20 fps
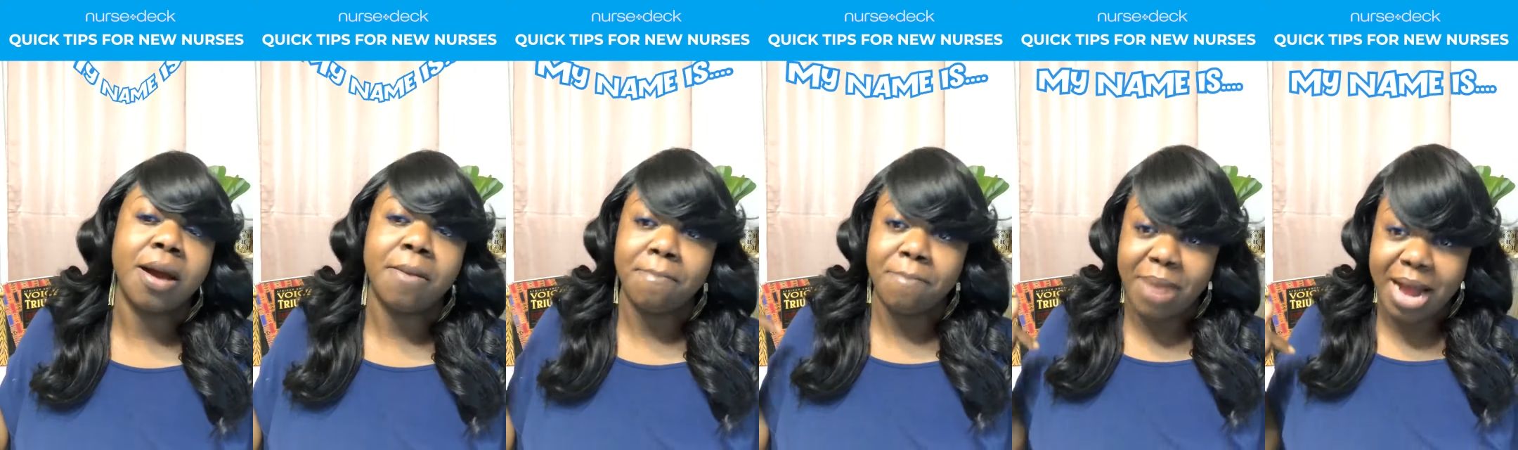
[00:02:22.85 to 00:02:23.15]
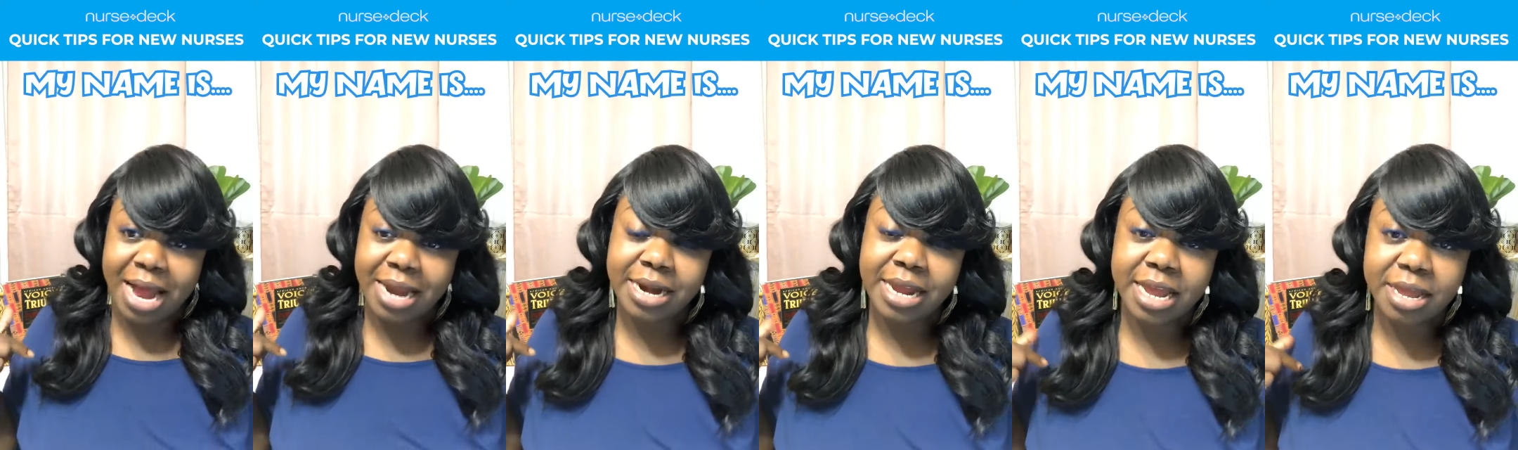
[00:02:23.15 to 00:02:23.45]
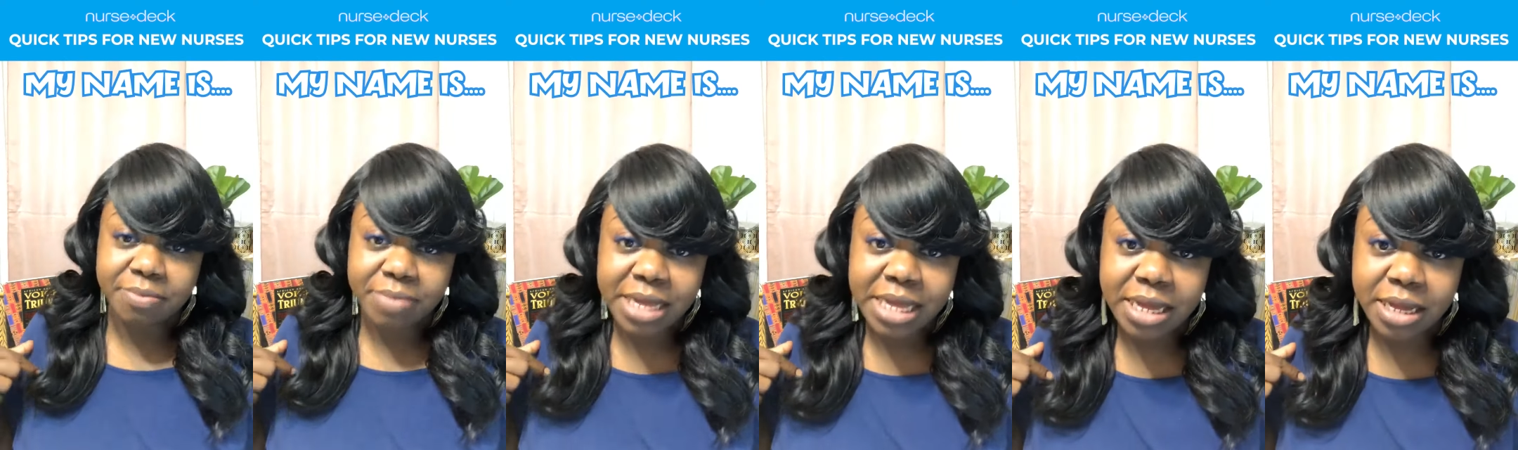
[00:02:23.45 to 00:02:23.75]
my
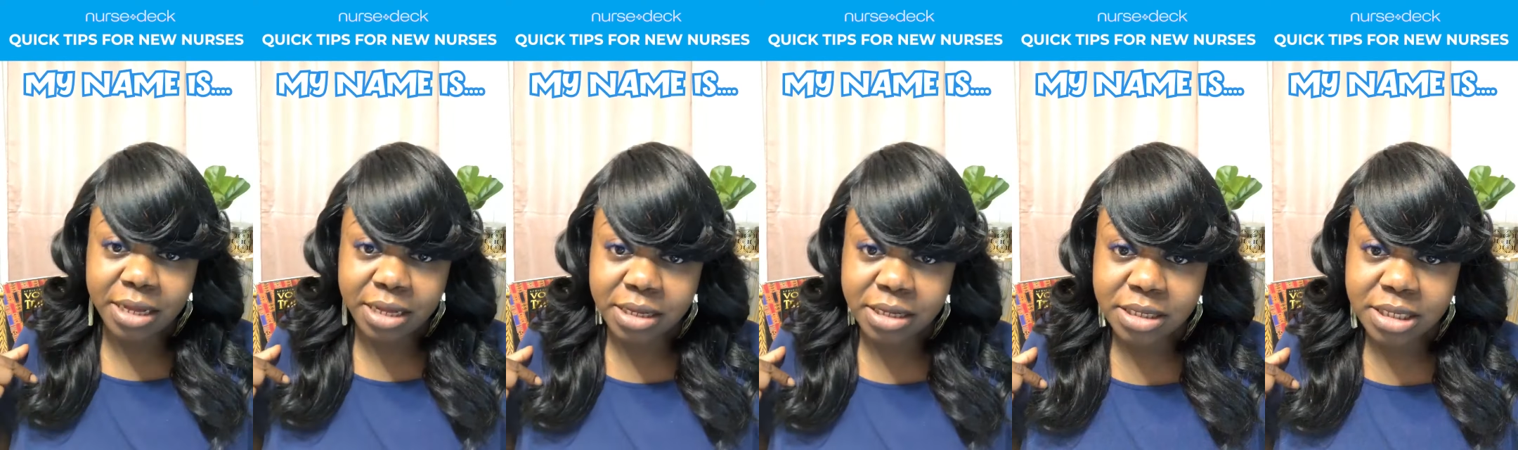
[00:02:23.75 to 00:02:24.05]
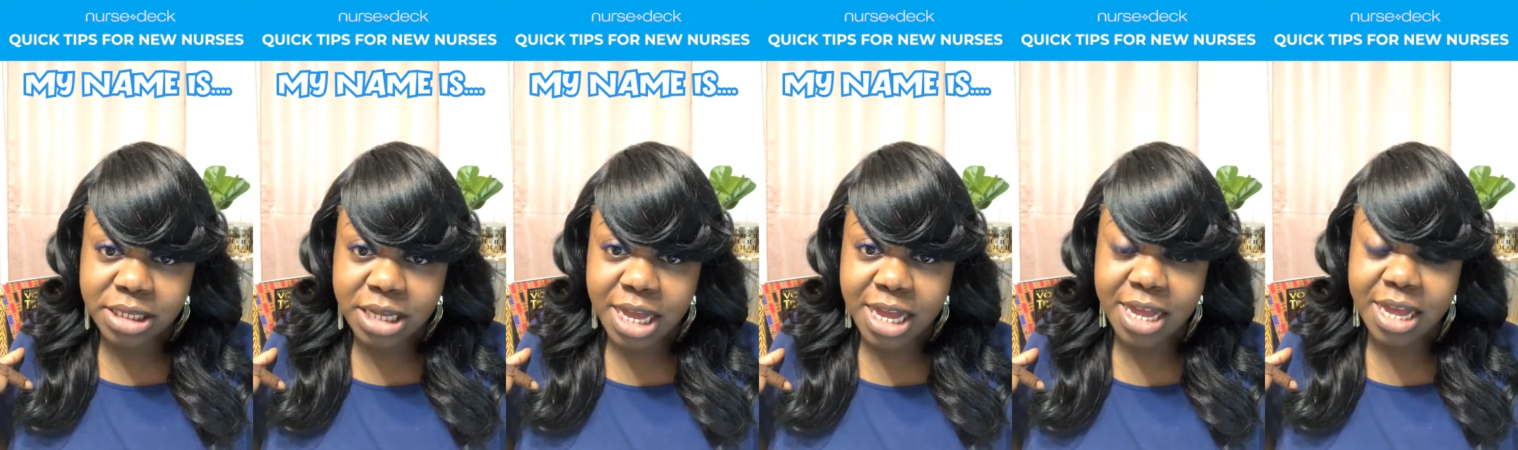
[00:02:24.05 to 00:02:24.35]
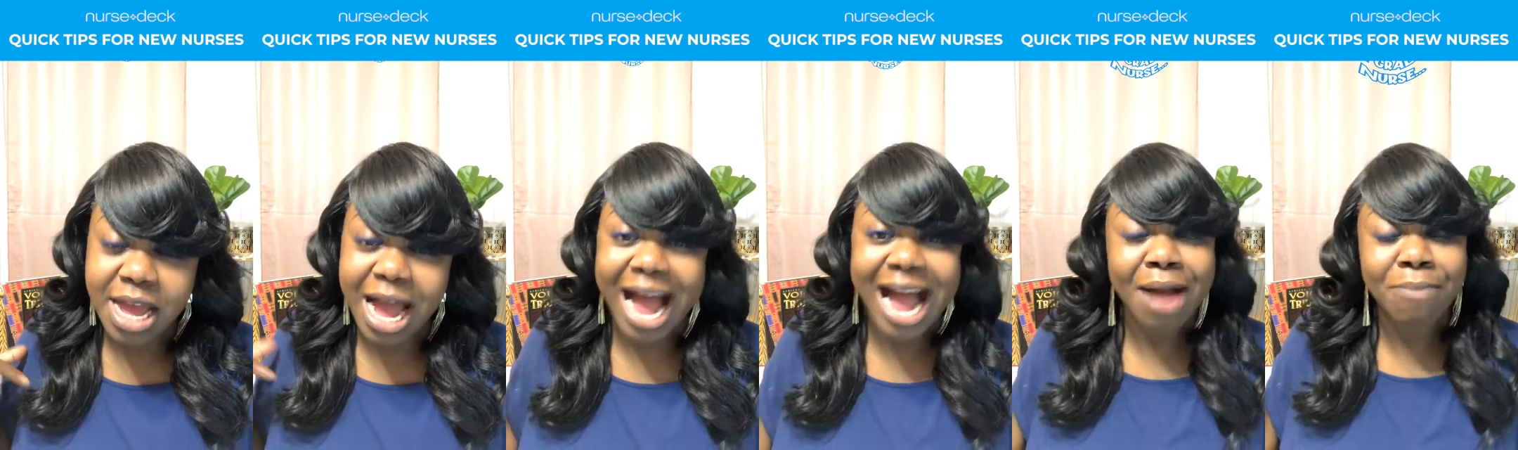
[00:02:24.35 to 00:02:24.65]
name is
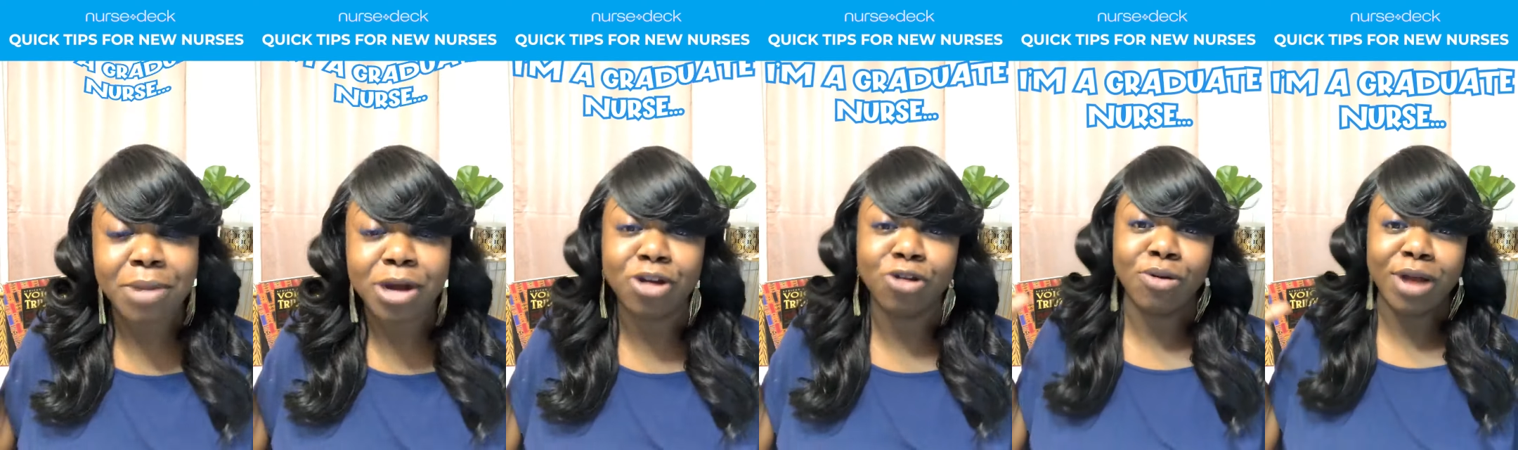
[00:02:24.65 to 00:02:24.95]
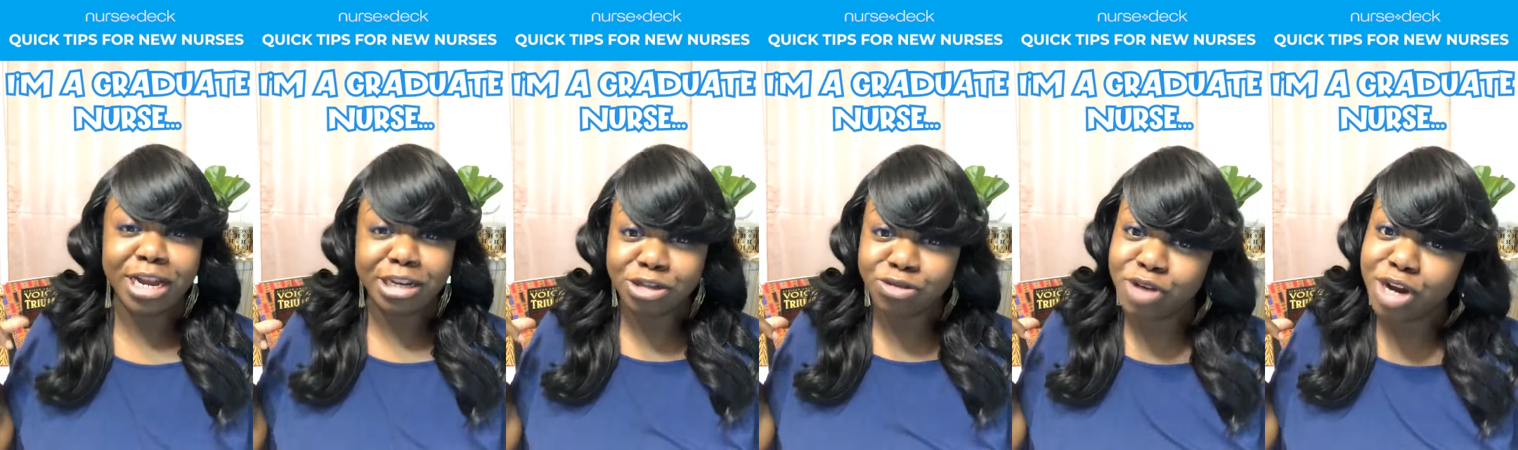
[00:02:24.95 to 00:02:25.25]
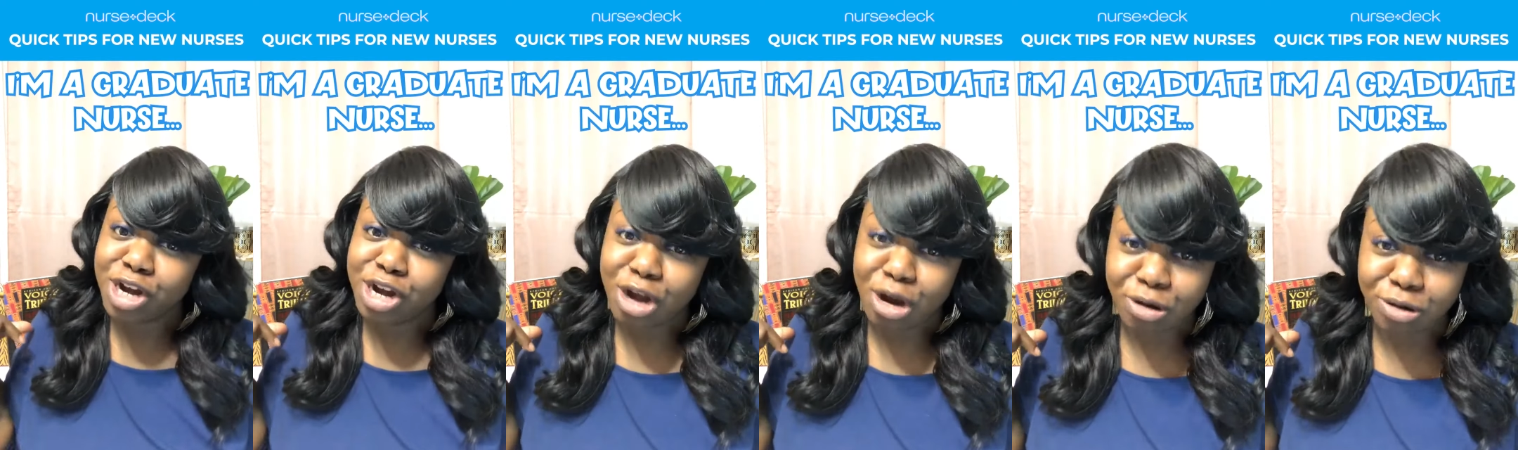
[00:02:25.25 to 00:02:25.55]
I'm a graduate
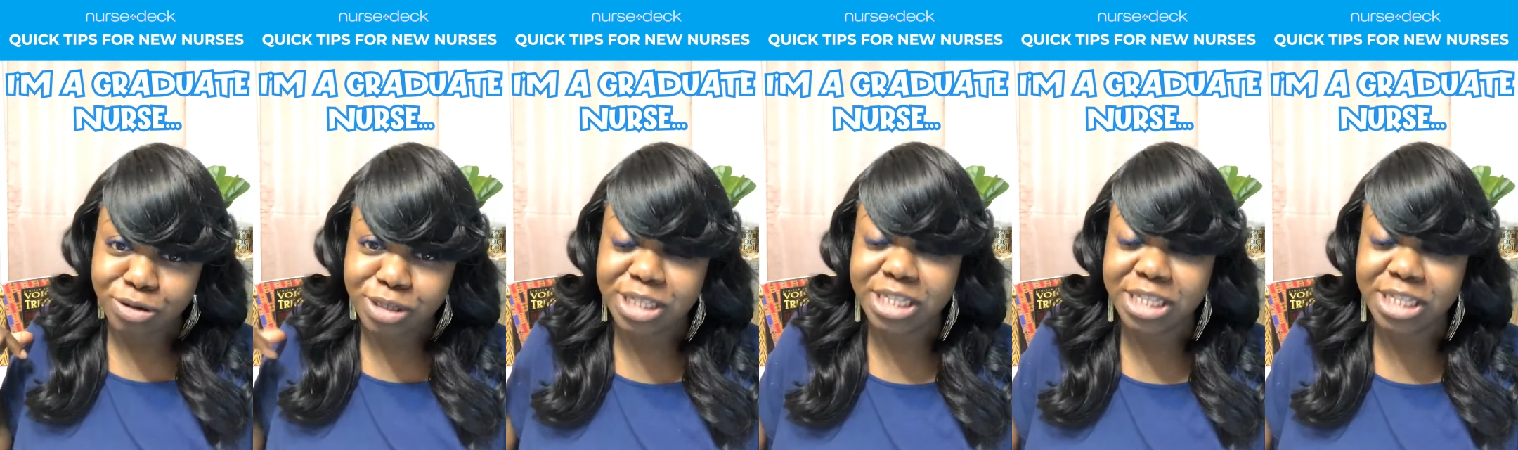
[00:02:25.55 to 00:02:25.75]
nurse.